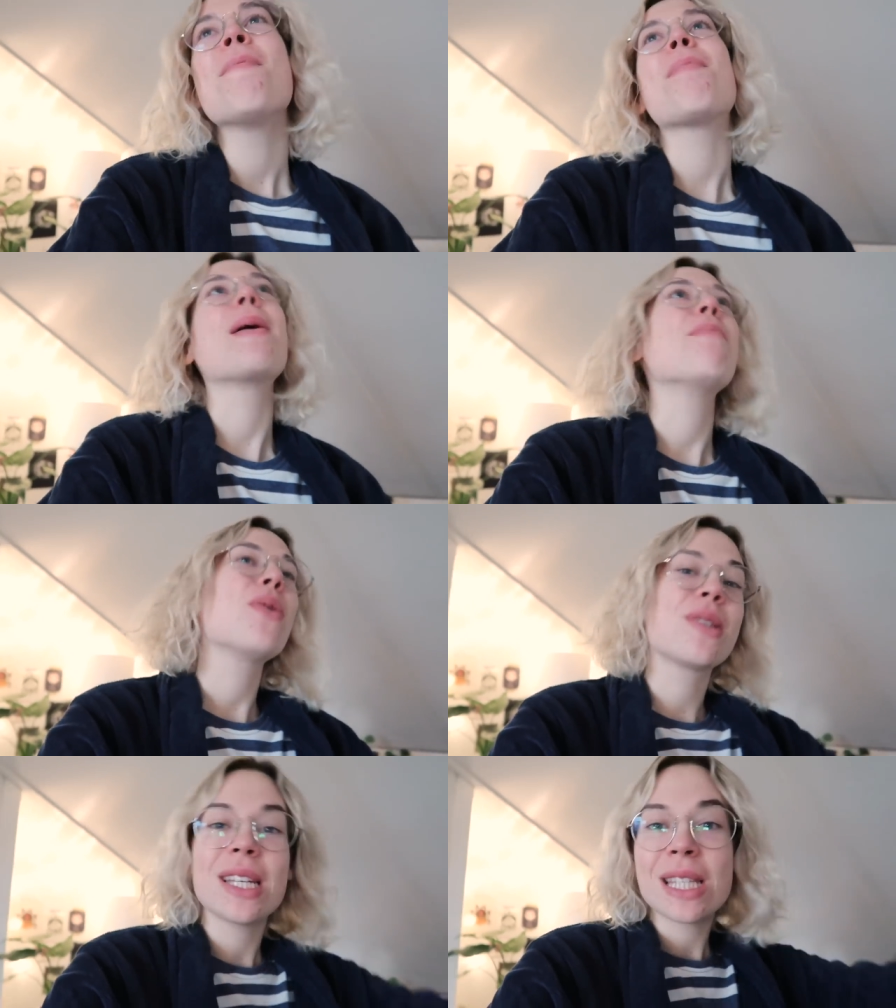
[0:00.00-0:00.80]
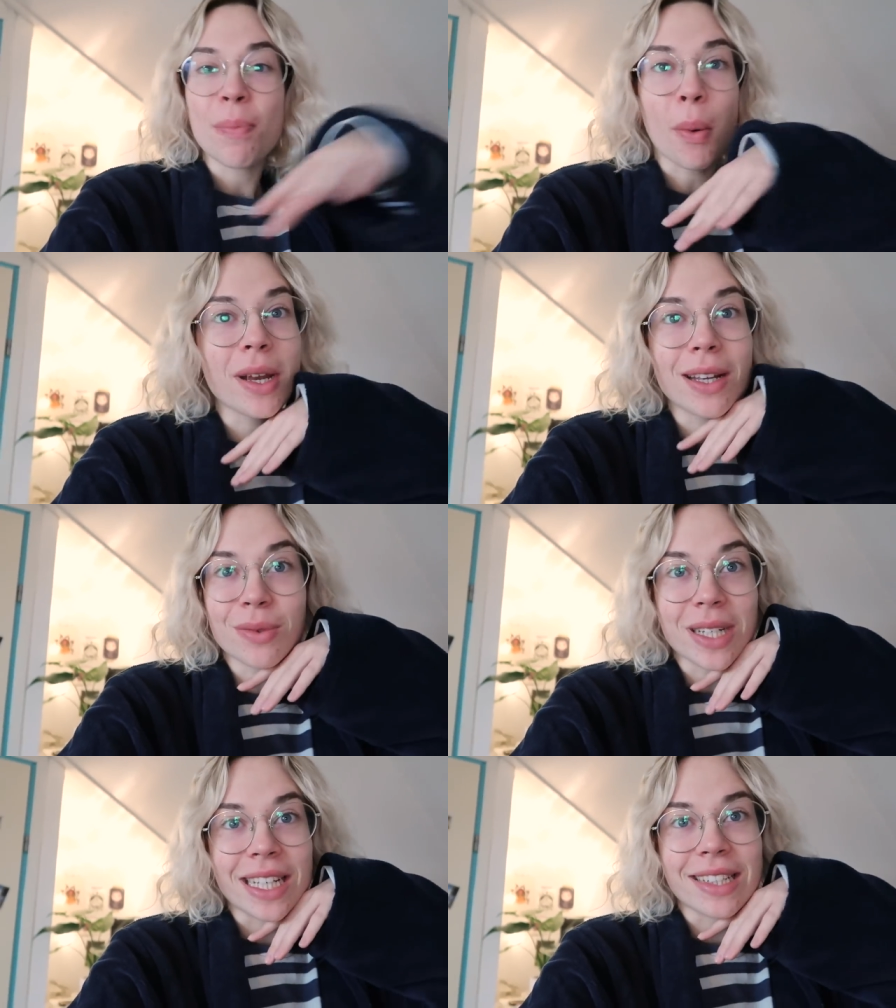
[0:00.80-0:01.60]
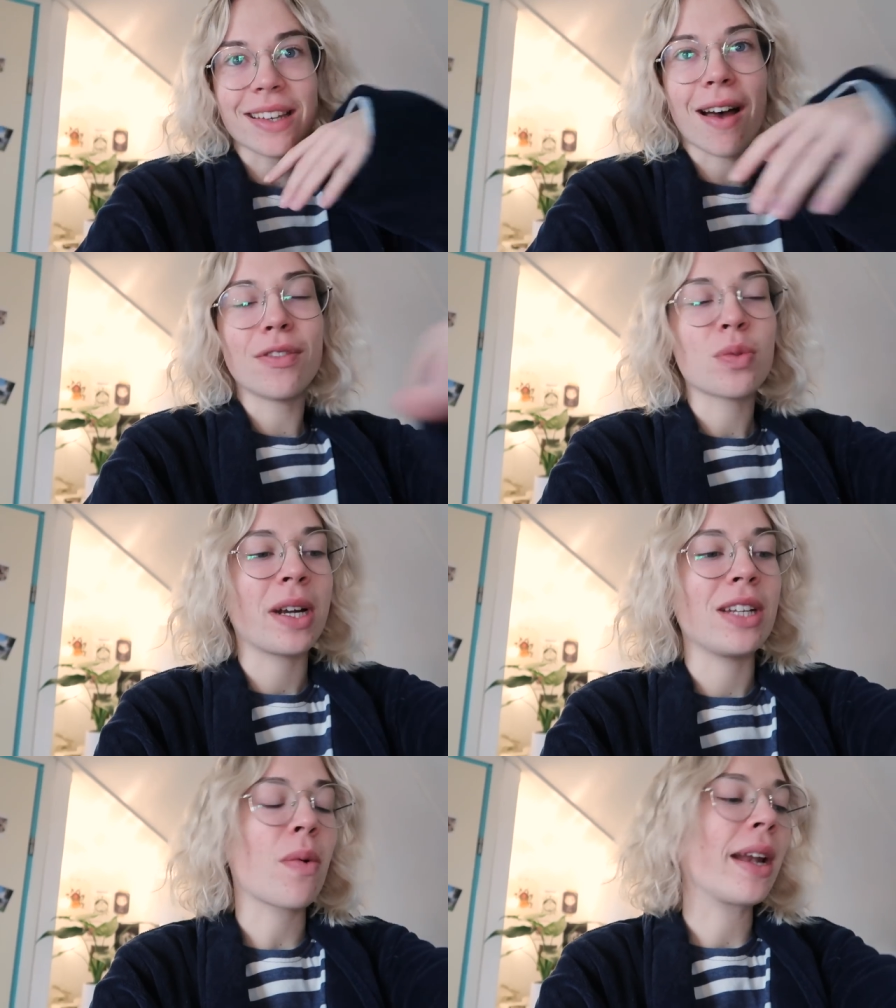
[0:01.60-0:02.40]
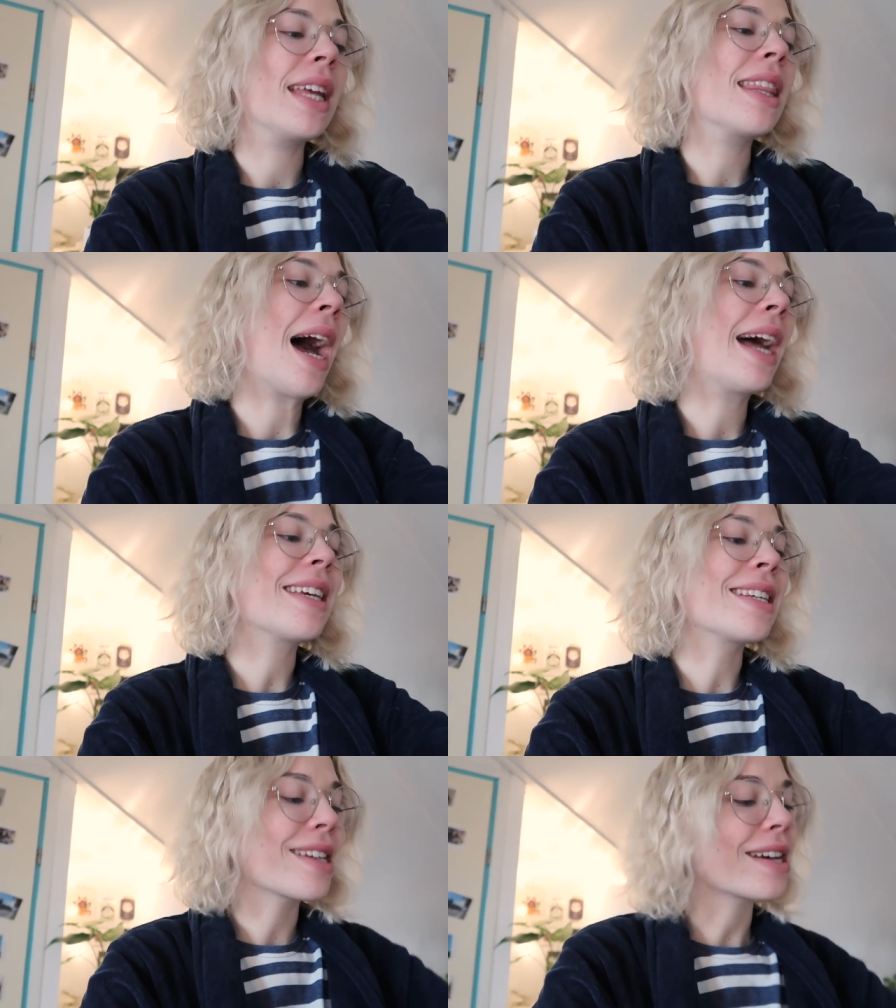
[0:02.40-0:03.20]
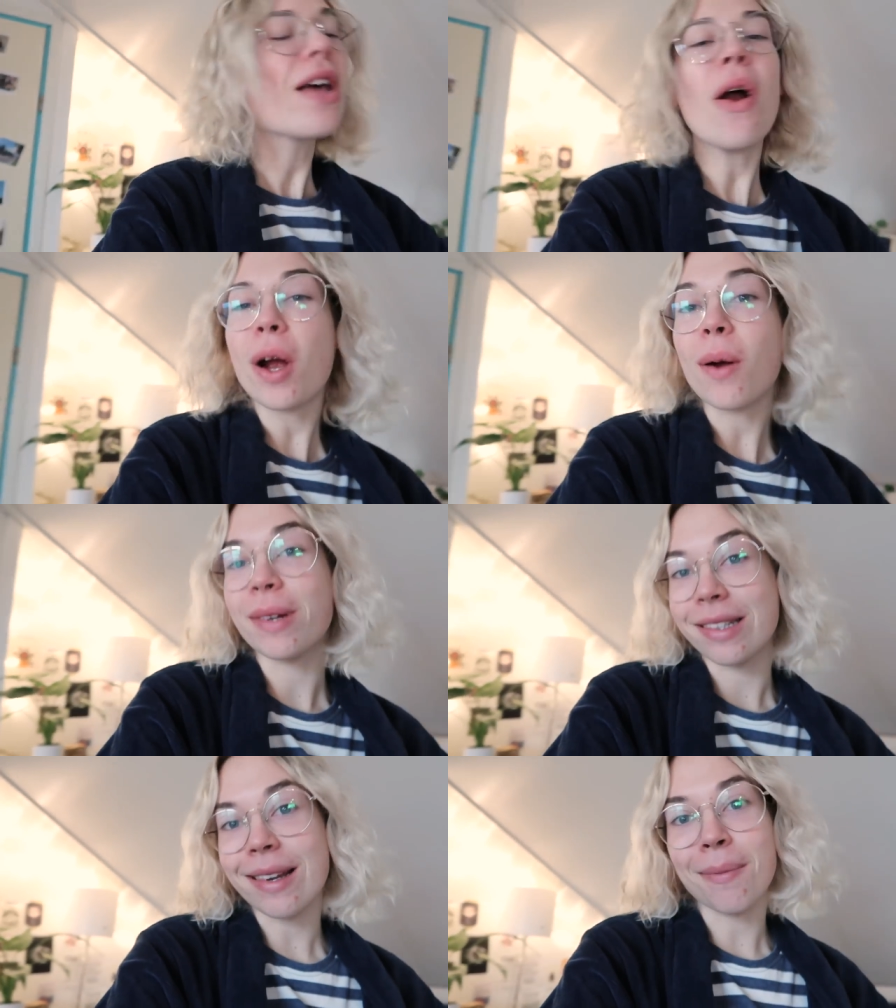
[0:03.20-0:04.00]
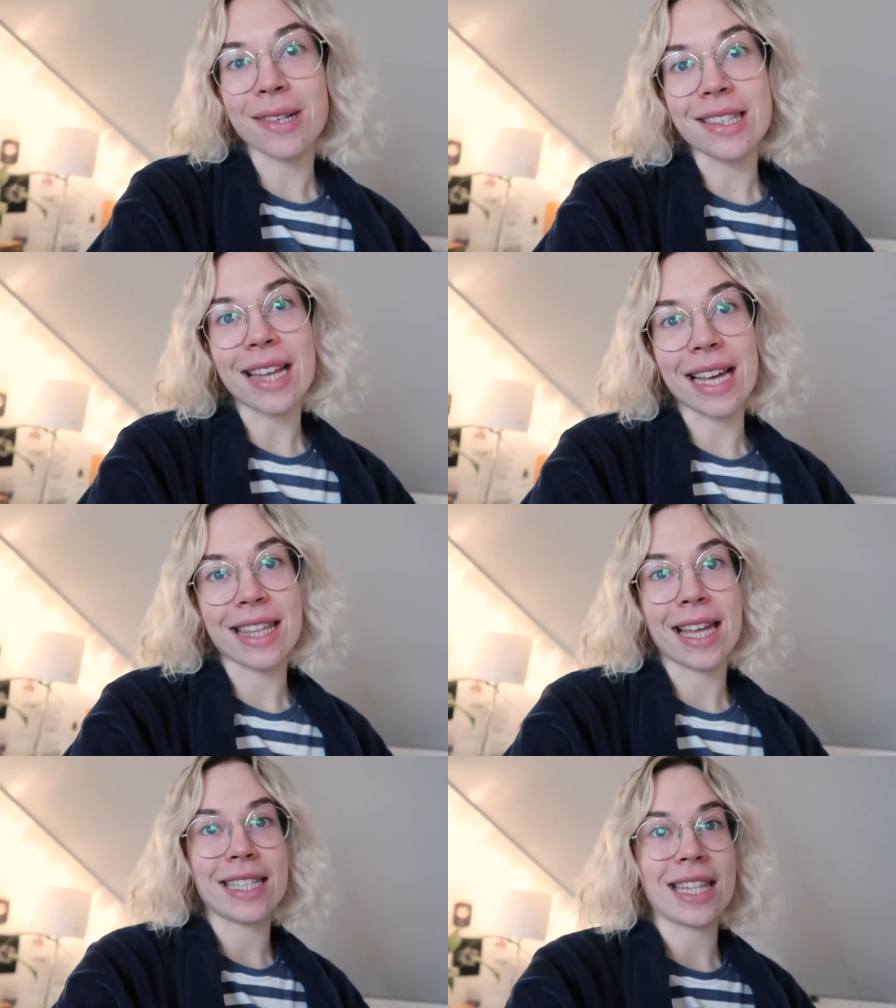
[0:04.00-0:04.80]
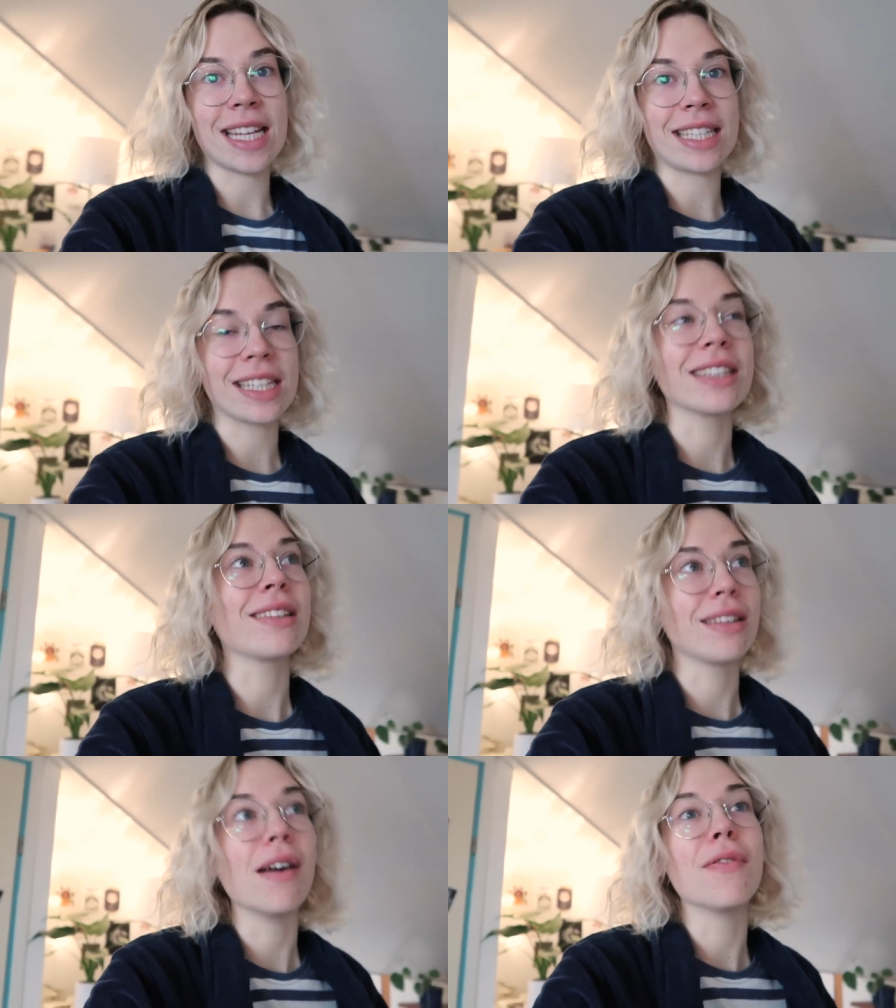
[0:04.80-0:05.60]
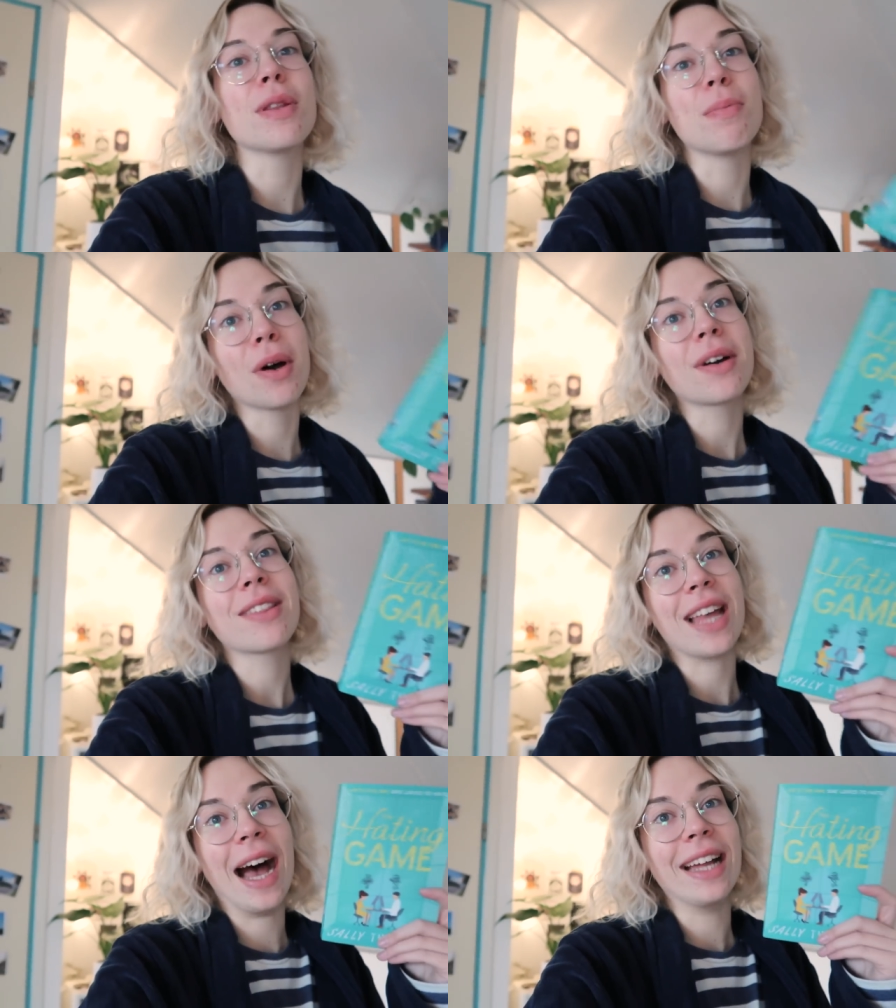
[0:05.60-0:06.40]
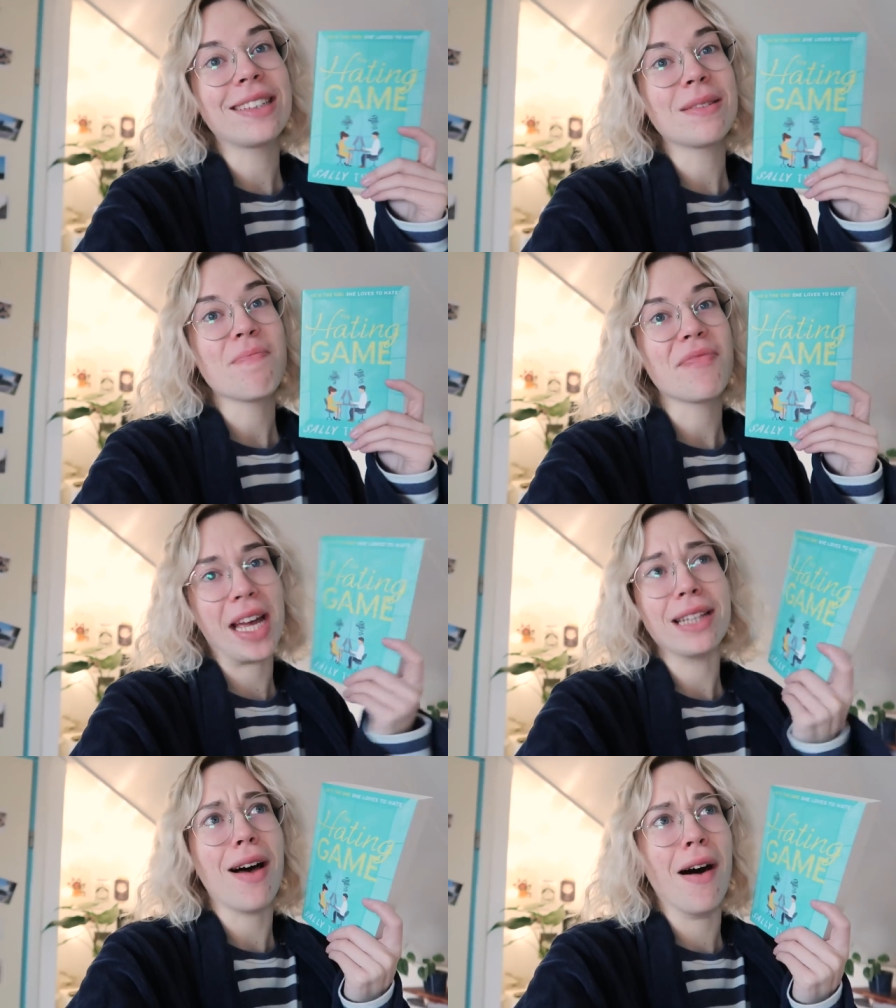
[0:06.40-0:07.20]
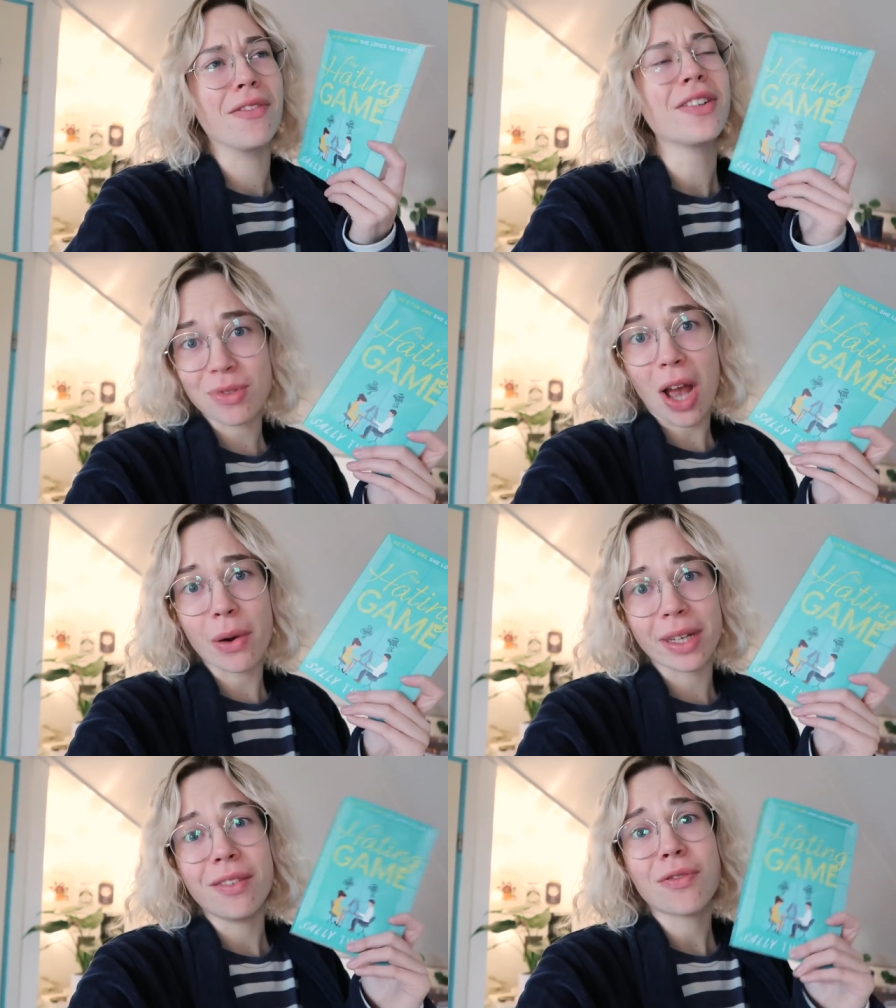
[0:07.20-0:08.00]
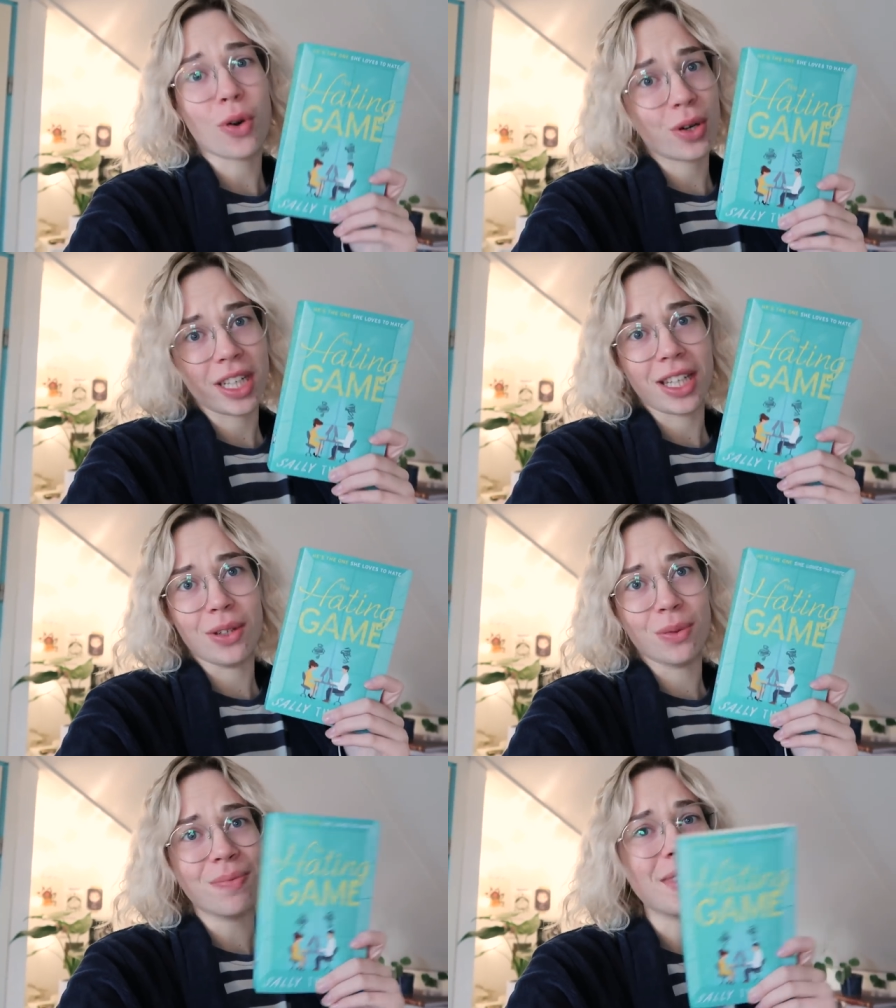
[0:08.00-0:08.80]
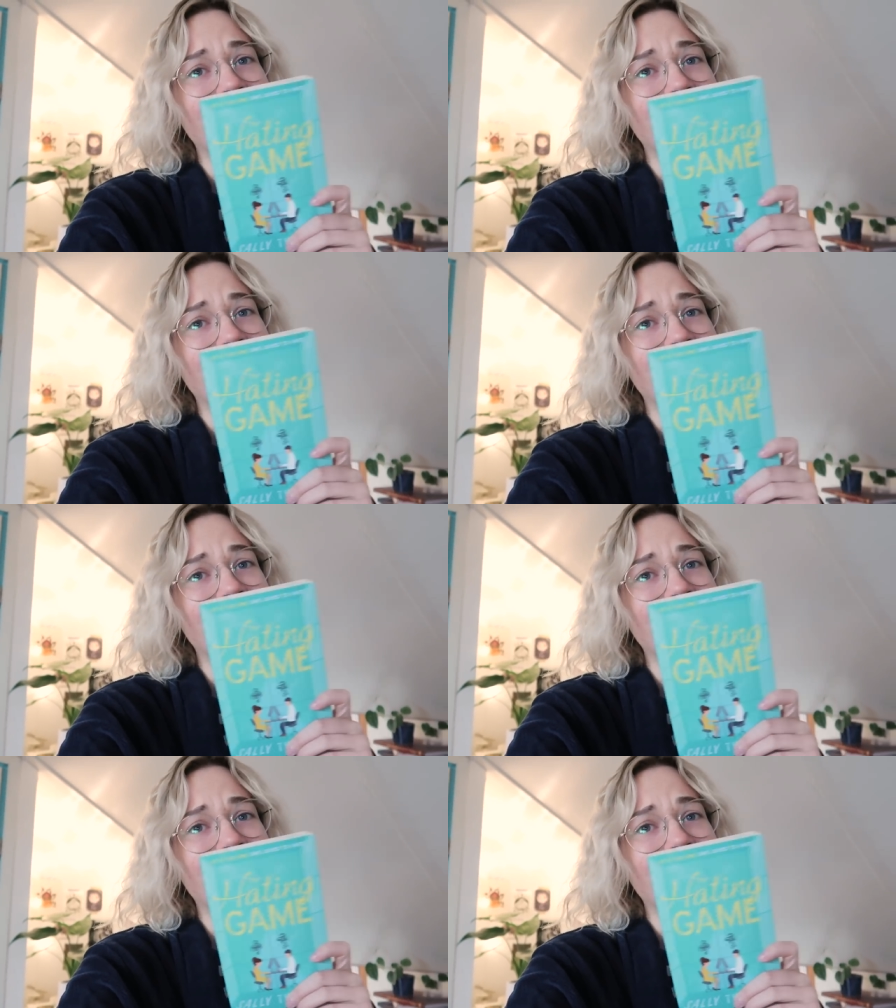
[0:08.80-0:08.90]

my most disappointing reads of 2020 that it does hurt when someone says that they didn't love the book that they love. I'm sorry for hurting you.